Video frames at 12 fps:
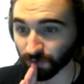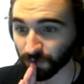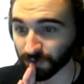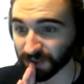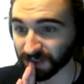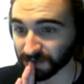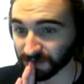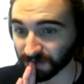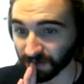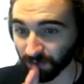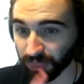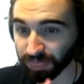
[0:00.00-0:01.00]
the road is,
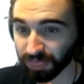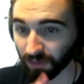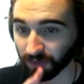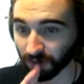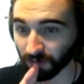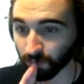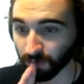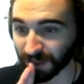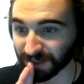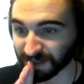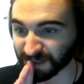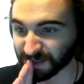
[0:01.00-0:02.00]
the
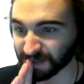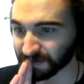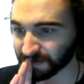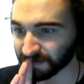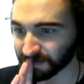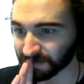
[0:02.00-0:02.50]
wind is.